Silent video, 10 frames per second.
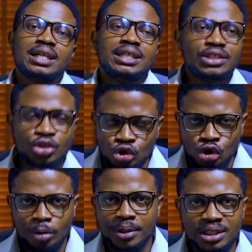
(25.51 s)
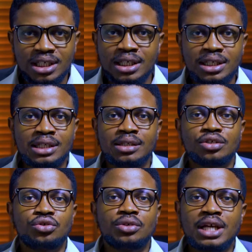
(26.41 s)
There's nobody in the
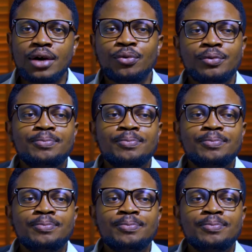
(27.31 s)
industry that